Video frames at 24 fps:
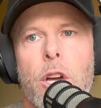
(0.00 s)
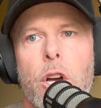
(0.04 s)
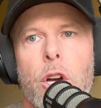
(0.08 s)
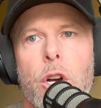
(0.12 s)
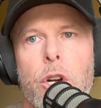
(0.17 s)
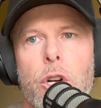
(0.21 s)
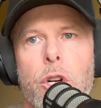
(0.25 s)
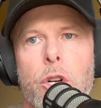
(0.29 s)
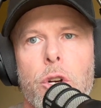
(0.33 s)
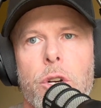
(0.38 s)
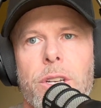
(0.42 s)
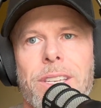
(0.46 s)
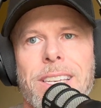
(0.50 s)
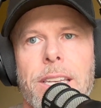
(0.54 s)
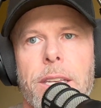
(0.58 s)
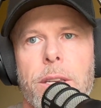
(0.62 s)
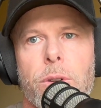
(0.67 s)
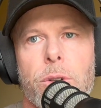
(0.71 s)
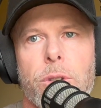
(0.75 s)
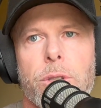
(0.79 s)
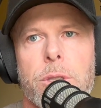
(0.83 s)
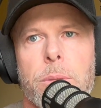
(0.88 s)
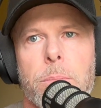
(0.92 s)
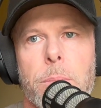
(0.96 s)
good
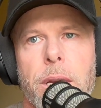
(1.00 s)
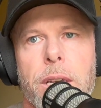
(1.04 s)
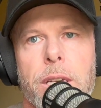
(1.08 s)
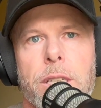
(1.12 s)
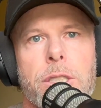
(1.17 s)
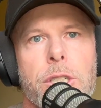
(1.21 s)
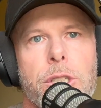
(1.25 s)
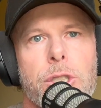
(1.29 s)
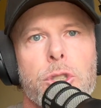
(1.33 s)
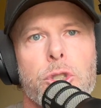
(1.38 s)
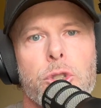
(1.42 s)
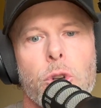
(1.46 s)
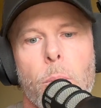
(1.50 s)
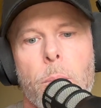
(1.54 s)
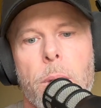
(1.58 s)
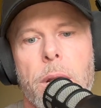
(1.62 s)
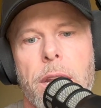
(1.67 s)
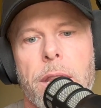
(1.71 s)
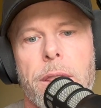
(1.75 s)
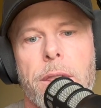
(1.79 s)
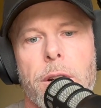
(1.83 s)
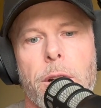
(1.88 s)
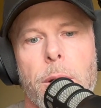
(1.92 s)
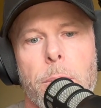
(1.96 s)
deals because there's so
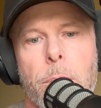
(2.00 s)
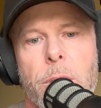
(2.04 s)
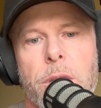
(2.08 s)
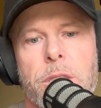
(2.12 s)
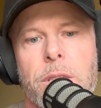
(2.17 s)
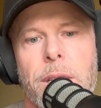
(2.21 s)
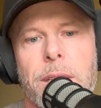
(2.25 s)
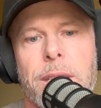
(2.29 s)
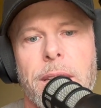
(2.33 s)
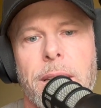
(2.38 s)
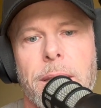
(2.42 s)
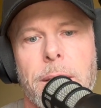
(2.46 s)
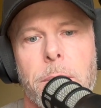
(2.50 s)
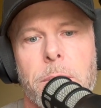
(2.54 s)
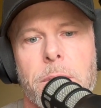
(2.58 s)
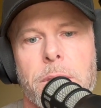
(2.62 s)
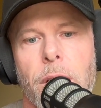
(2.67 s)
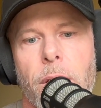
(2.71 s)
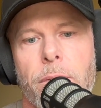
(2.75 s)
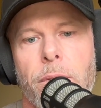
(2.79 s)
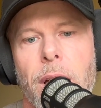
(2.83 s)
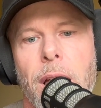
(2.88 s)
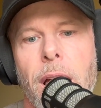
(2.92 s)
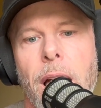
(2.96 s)
many that are presenting
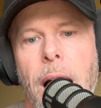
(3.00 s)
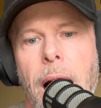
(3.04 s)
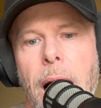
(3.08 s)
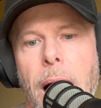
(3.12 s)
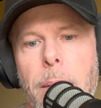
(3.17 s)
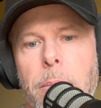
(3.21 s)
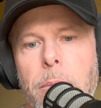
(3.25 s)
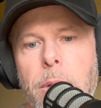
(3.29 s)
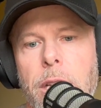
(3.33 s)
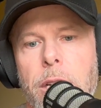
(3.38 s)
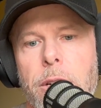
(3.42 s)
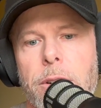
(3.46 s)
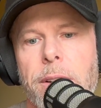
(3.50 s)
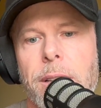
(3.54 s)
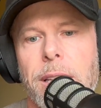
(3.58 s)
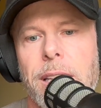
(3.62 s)
themselves. I'm literally